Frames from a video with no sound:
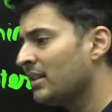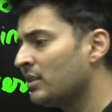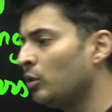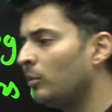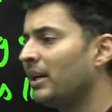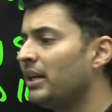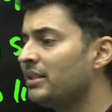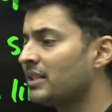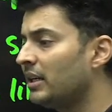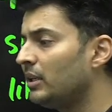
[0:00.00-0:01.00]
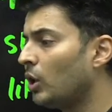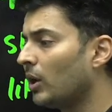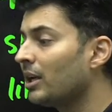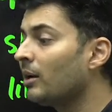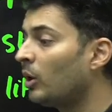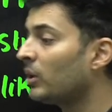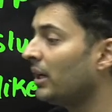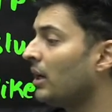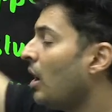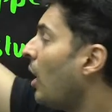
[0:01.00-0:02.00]
is nobody still talking about
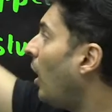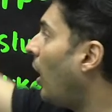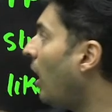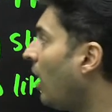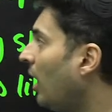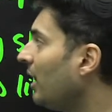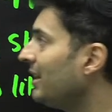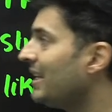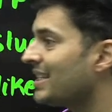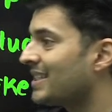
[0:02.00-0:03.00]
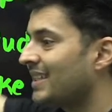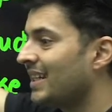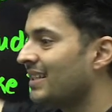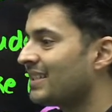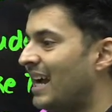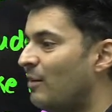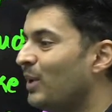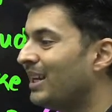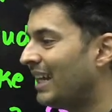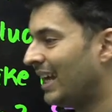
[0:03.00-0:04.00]
it? All these things have been